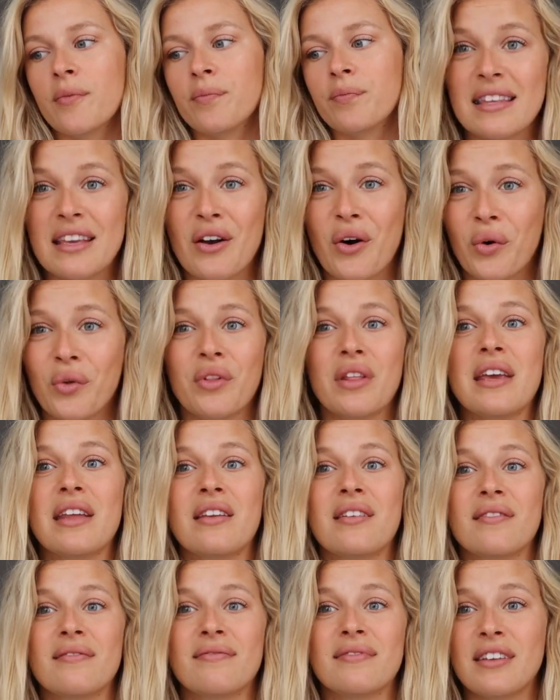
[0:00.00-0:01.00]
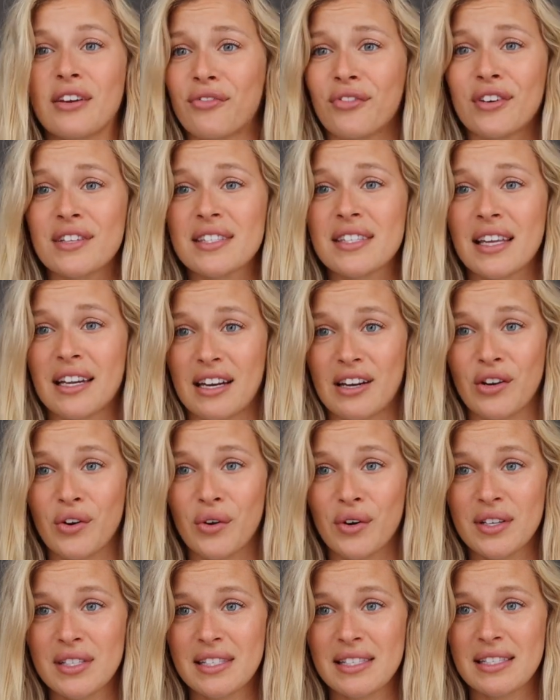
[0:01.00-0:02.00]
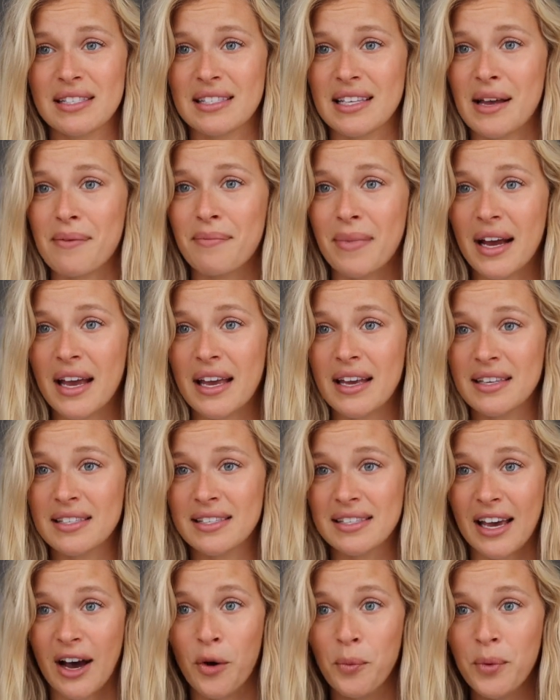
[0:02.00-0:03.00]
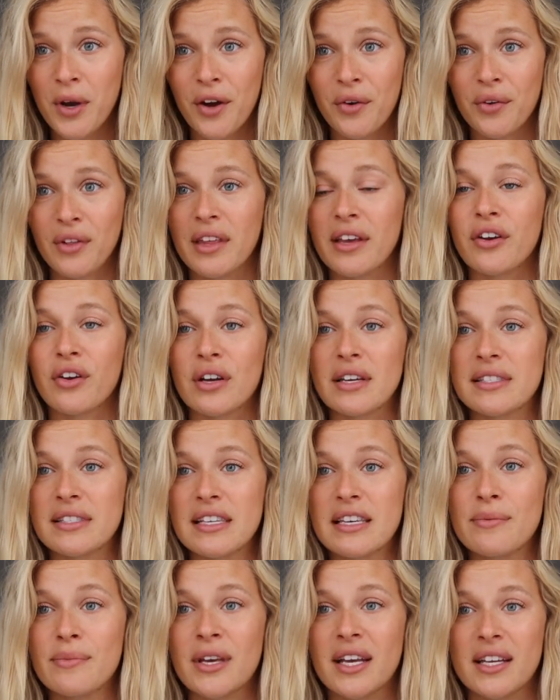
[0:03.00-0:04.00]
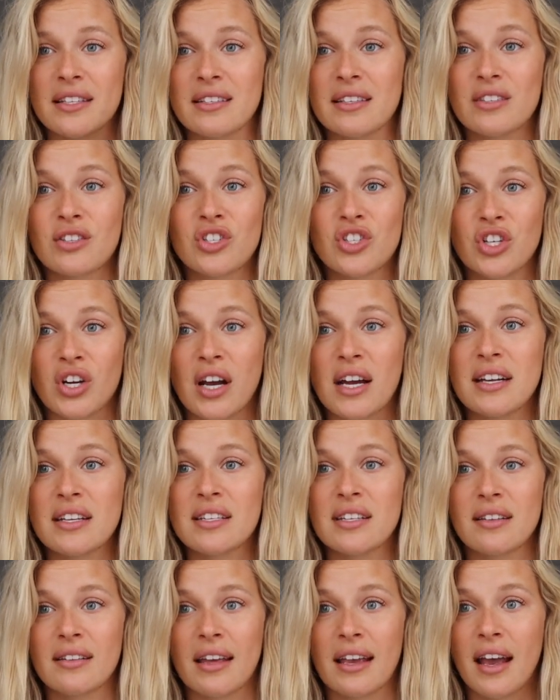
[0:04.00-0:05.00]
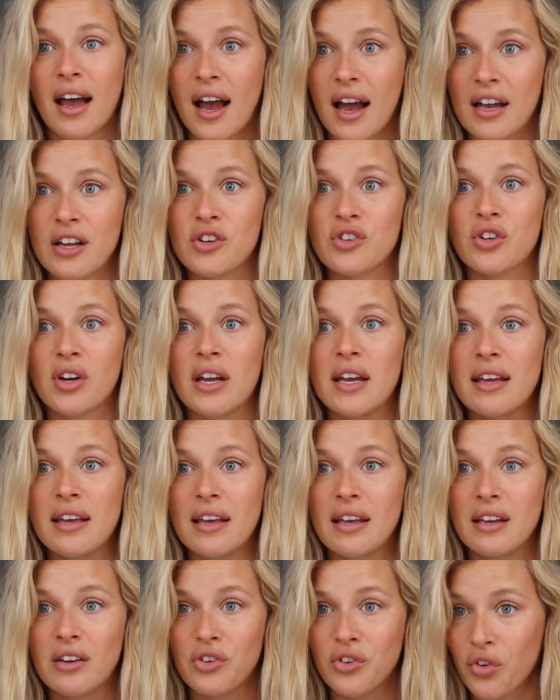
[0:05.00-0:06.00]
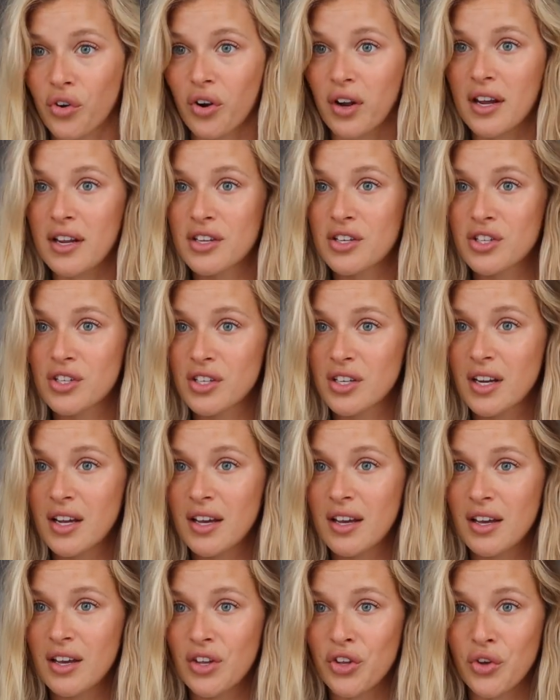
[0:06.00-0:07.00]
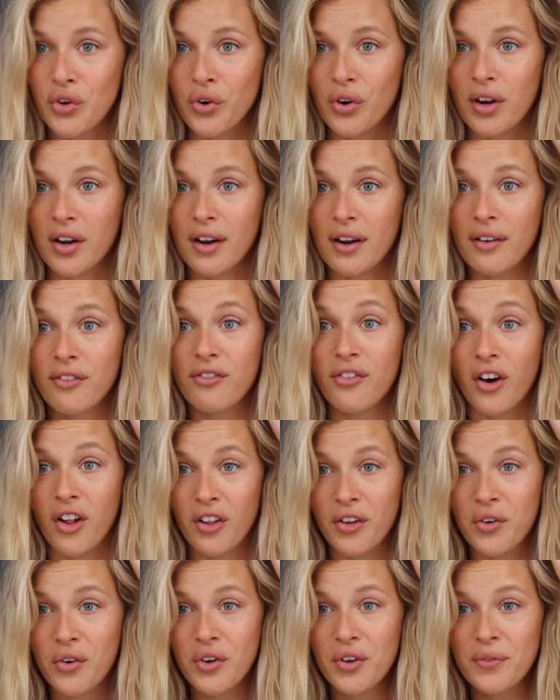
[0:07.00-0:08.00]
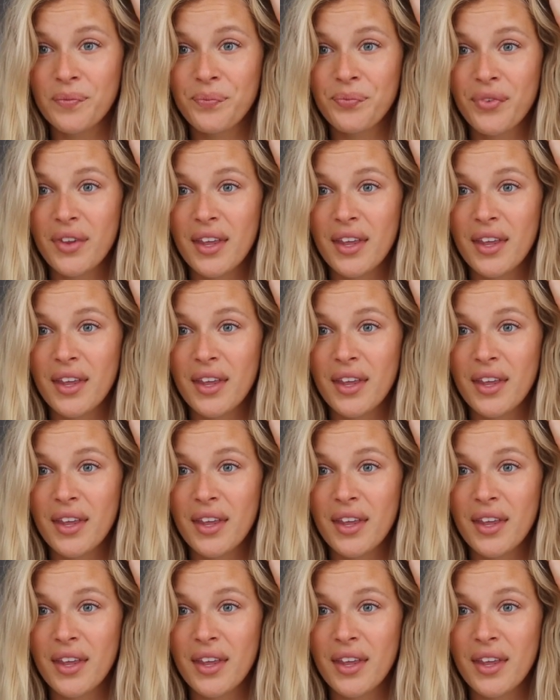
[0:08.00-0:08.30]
The only difference that I noticed is that my scalp got really greasy because it's trying to like hydrate and nourish your follicle.